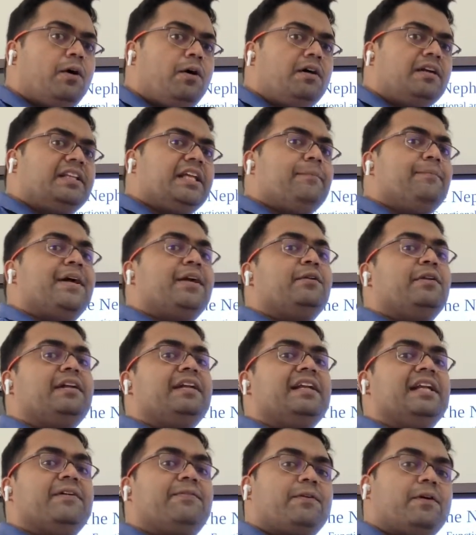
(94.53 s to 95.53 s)
or the
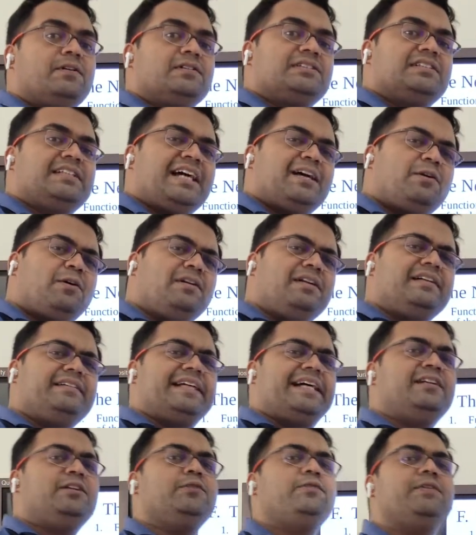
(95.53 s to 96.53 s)
medullary nephrons. They are only
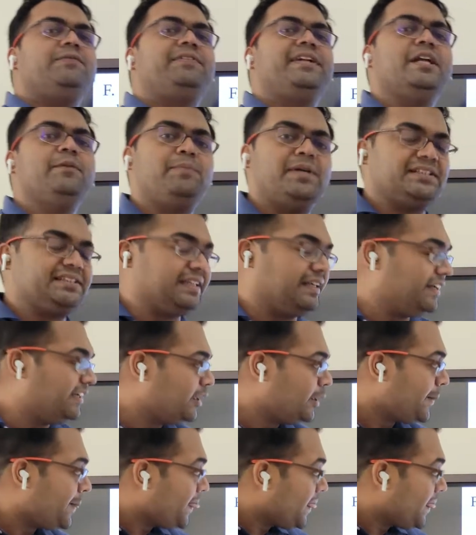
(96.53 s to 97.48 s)
10 to 15%.